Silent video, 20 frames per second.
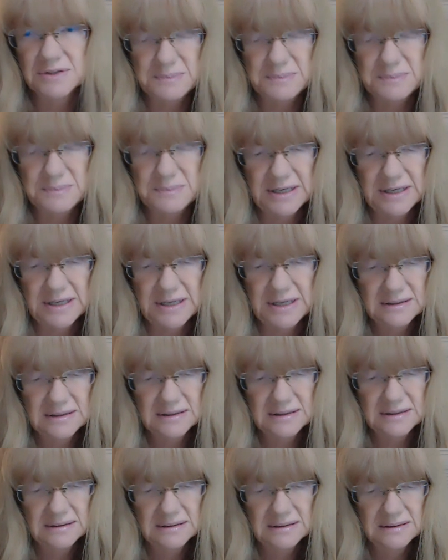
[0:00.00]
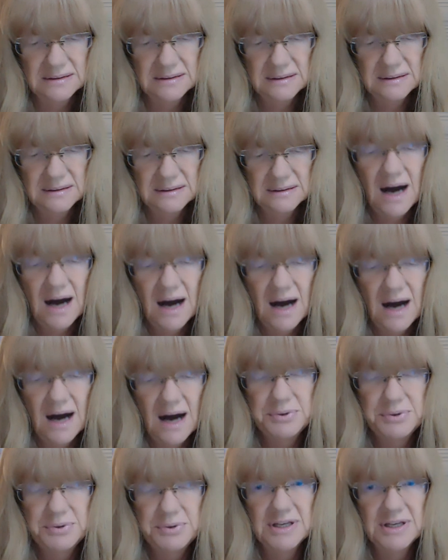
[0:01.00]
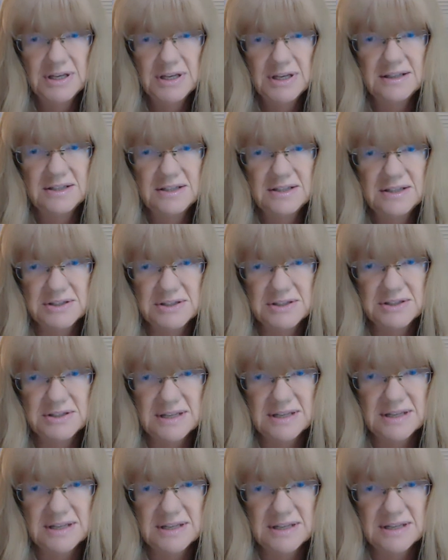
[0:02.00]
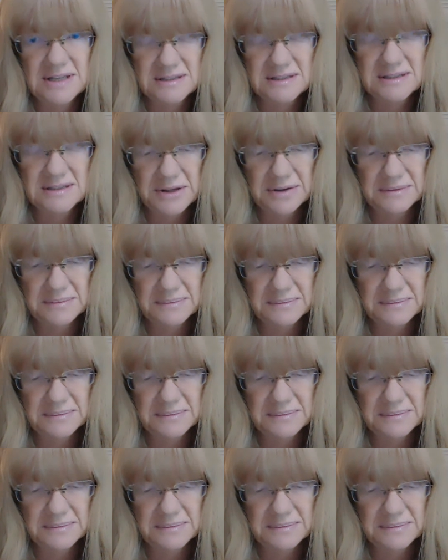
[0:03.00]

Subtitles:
Pana. "I'll put the light on," says his mother.